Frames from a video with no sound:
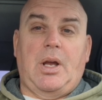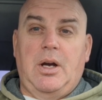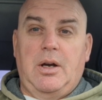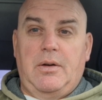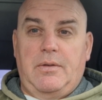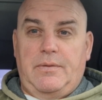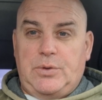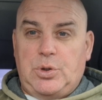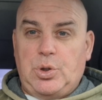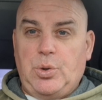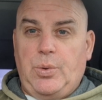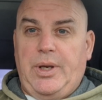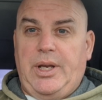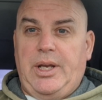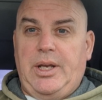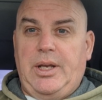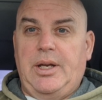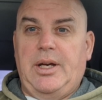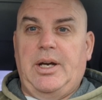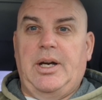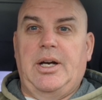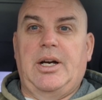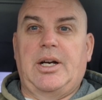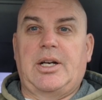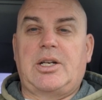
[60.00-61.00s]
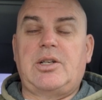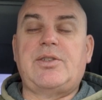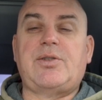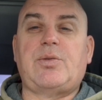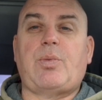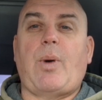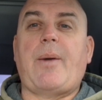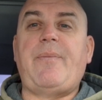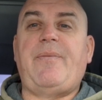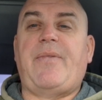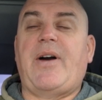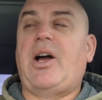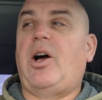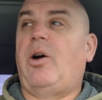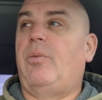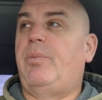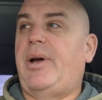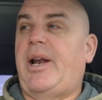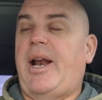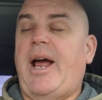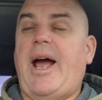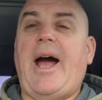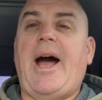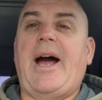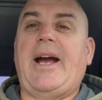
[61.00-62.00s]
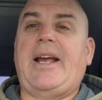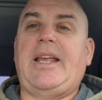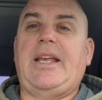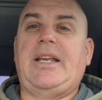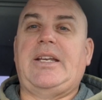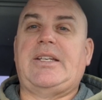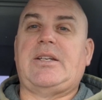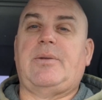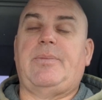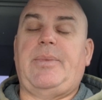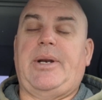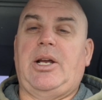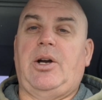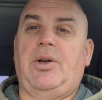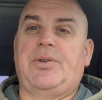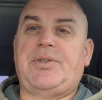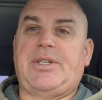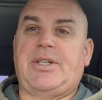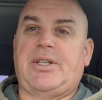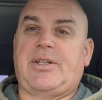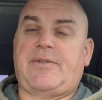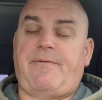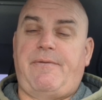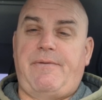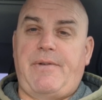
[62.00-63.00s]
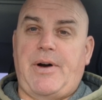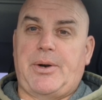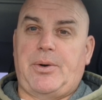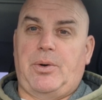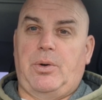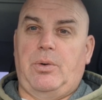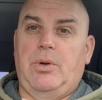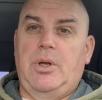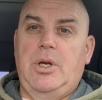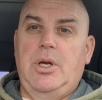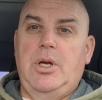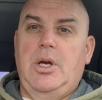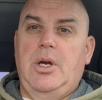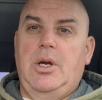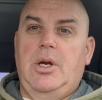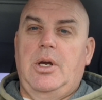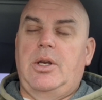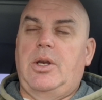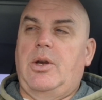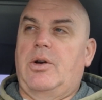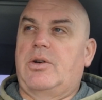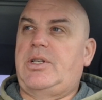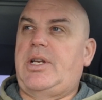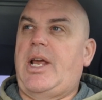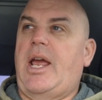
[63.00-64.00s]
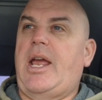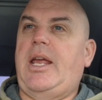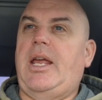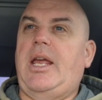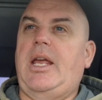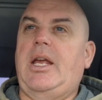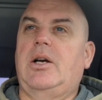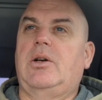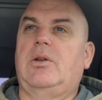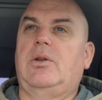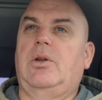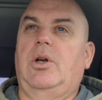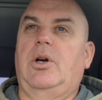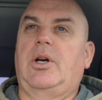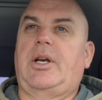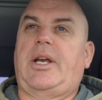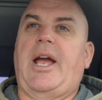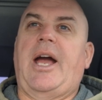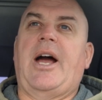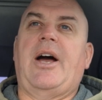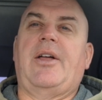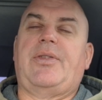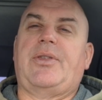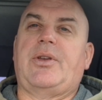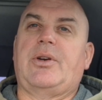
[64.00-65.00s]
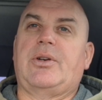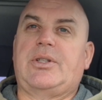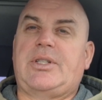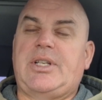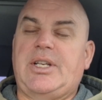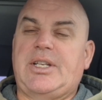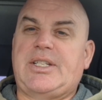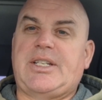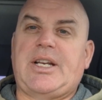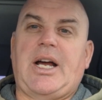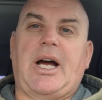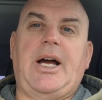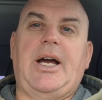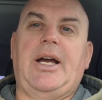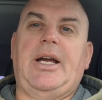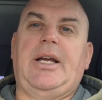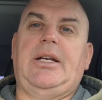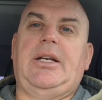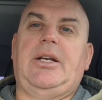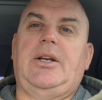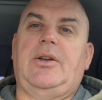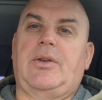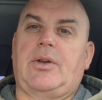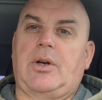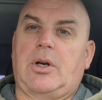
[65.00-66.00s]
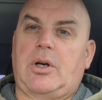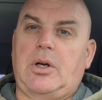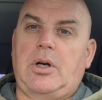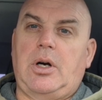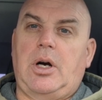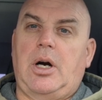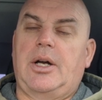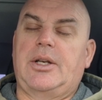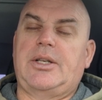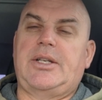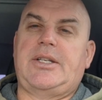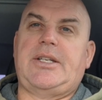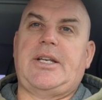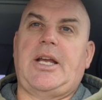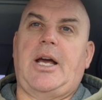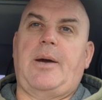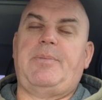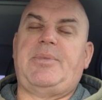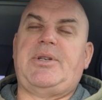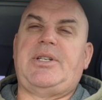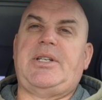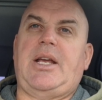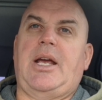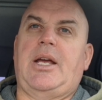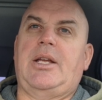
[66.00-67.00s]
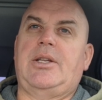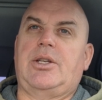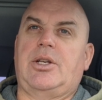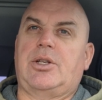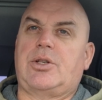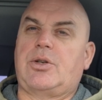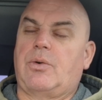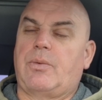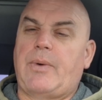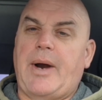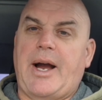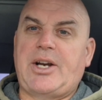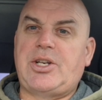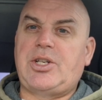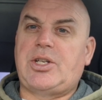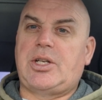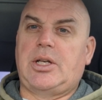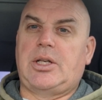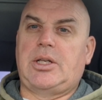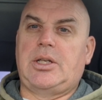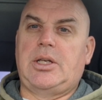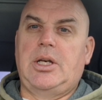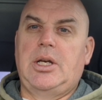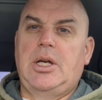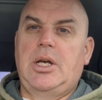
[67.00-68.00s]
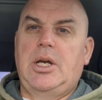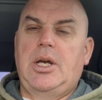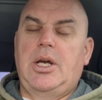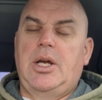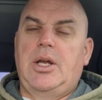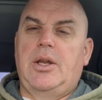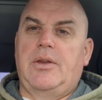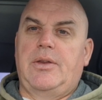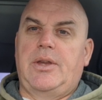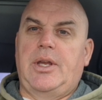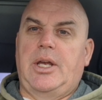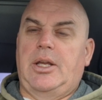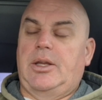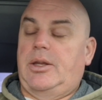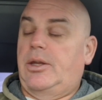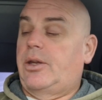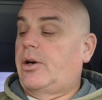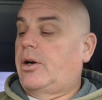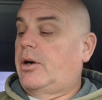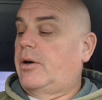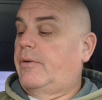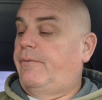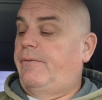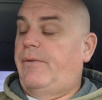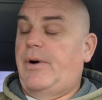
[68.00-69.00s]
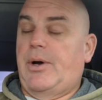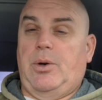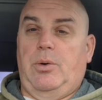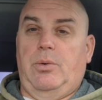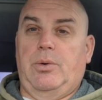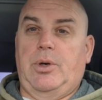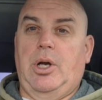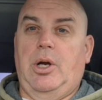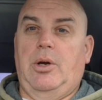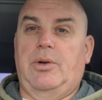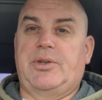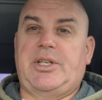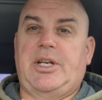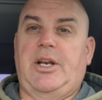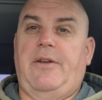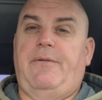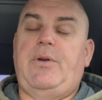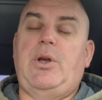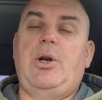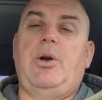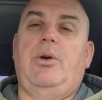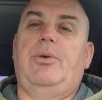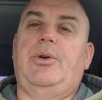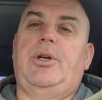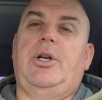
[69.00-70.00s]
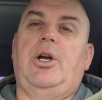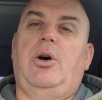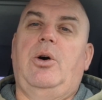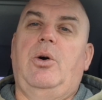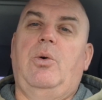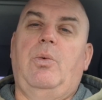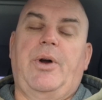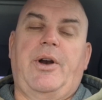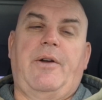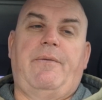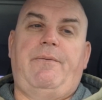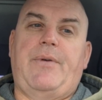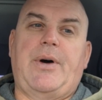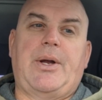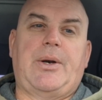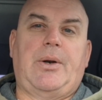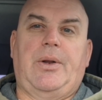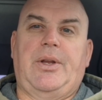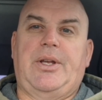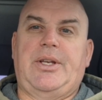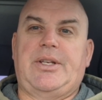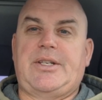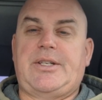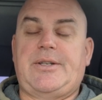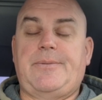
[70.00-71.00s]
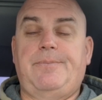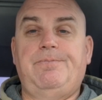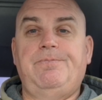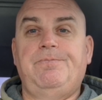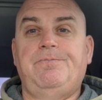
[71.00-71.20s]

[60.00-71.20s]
of doing a swipe file, but hacking somebody else's funnel. You're taking a look at their design, their concepts, and the direction that their funnel goes. And if you don't know what a funnel is,